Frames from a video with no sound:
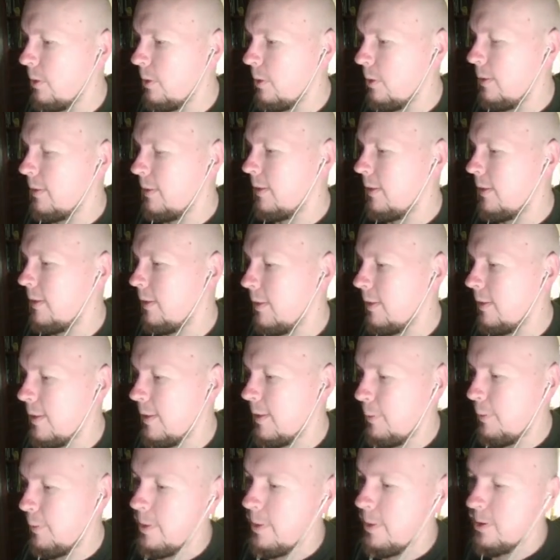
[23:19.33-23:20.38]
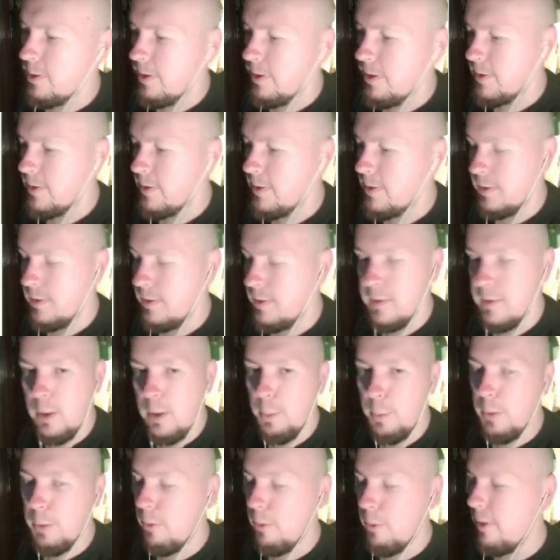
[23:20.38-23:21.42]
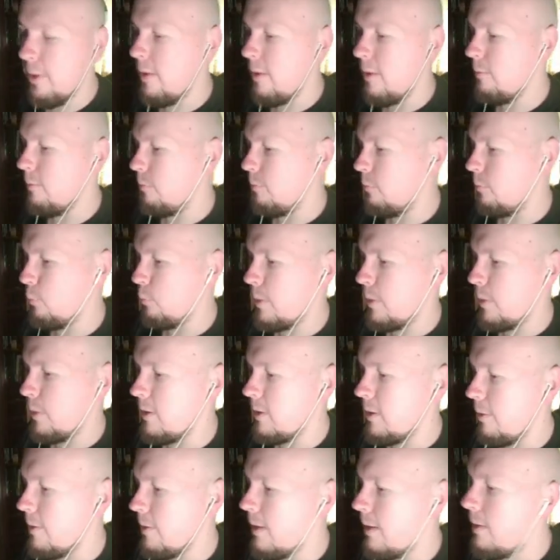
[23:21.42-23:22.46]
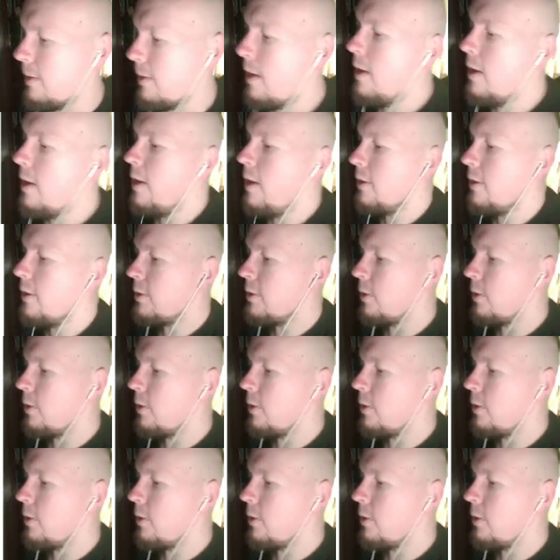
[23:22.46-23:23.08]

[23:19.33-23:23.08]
if you're interested in helping with that, we'd love that. So